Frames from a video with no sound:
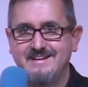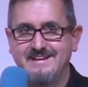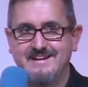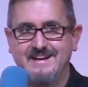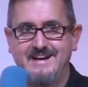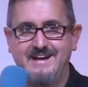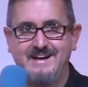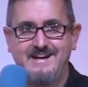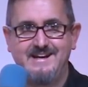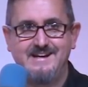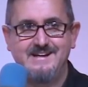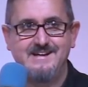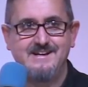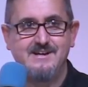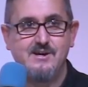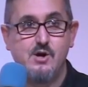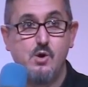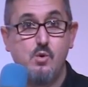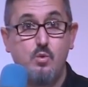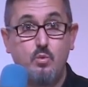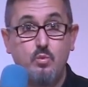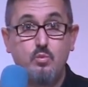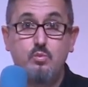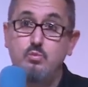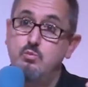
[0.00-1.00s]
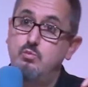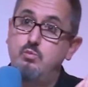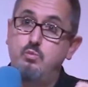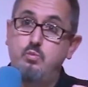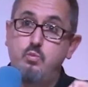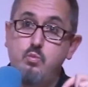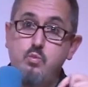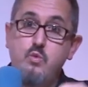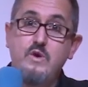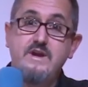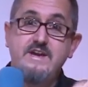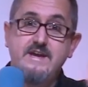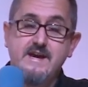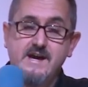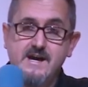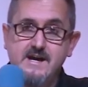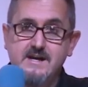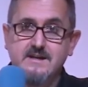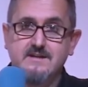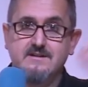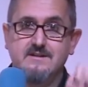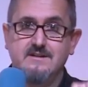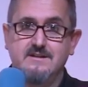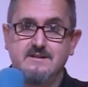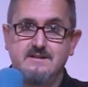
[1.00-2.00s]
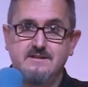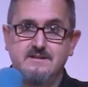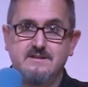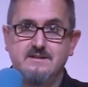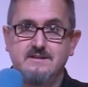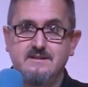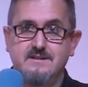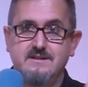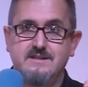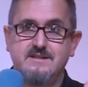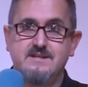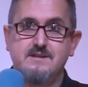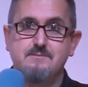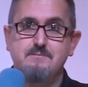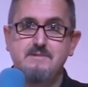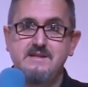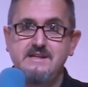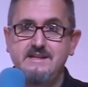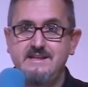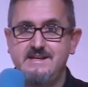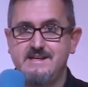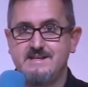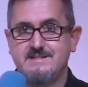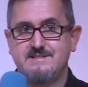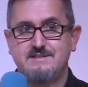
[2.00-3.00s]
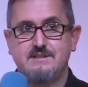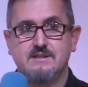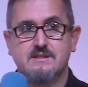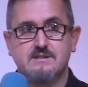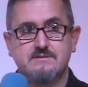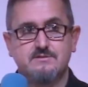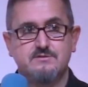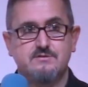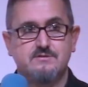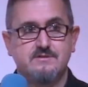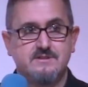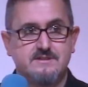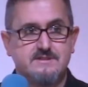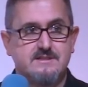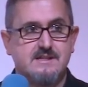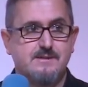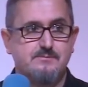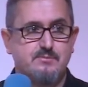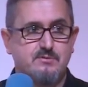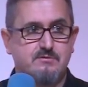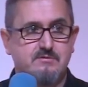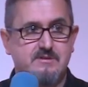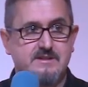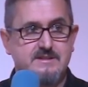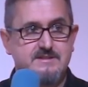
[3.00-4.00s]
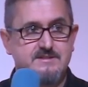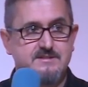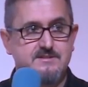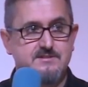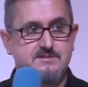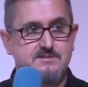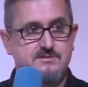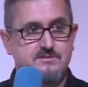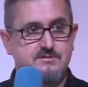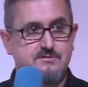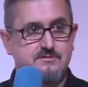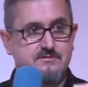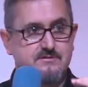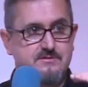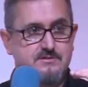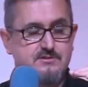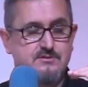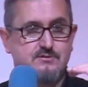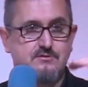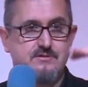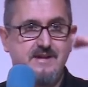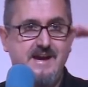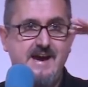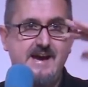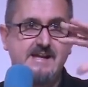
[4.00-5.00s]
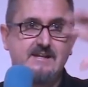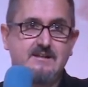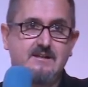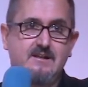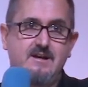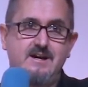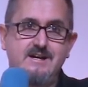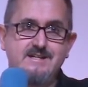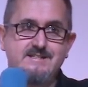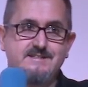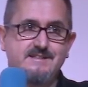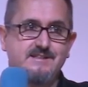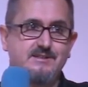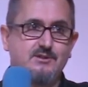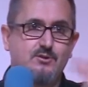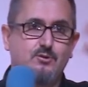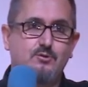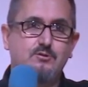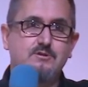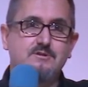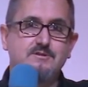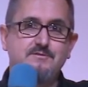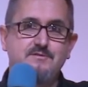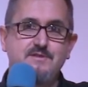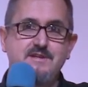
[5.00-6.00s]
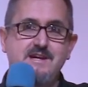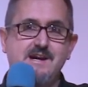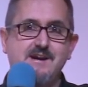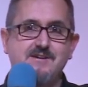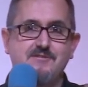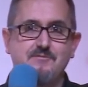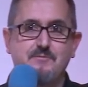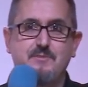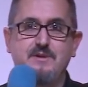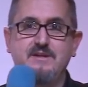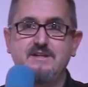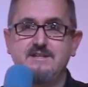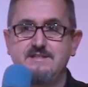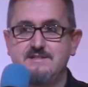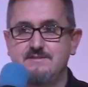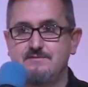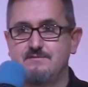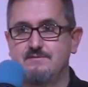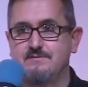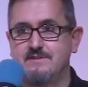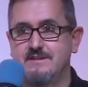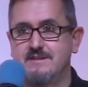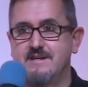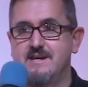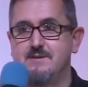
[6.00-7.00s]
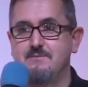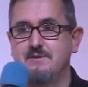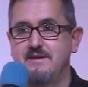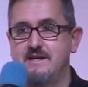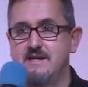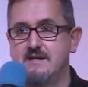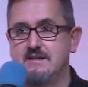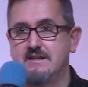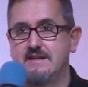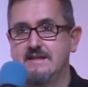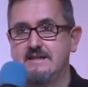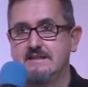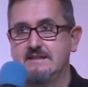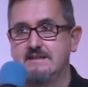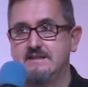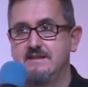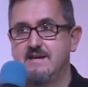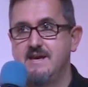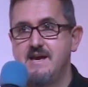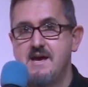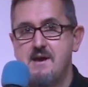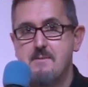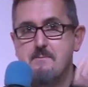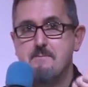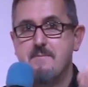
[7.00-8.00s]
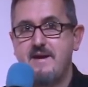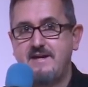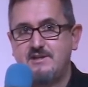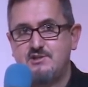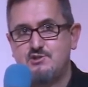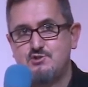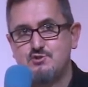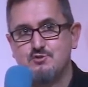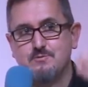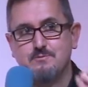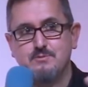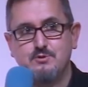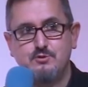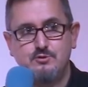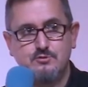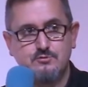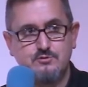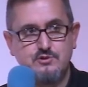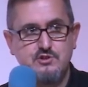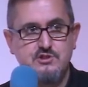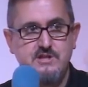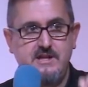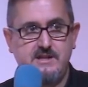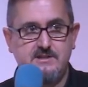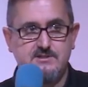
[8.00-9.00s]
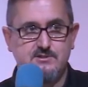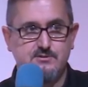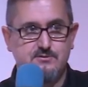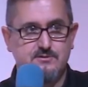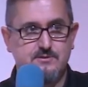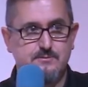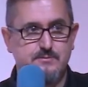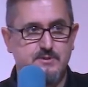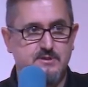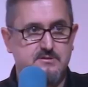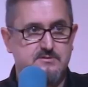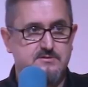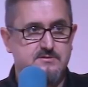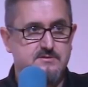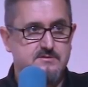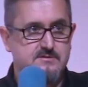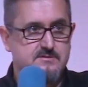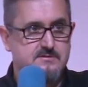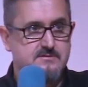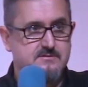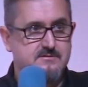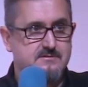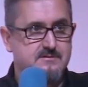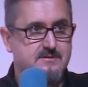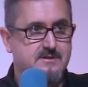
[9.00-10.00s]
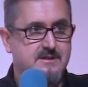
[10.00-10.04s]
uh, we are committing ourselves for the next couple of releases to, to analyzing all of the RFPs from the coming out lately, make sure Moodle checks all the boxes.